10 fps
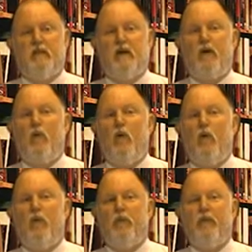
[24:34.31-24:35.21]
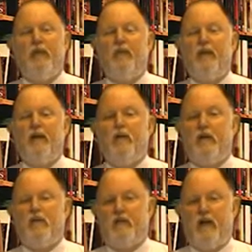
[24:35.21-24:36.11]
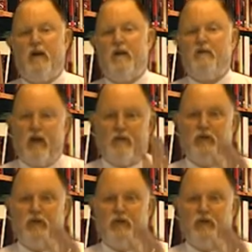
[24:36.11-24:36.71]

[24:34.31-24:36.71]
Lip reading: that the minute they quit telling us how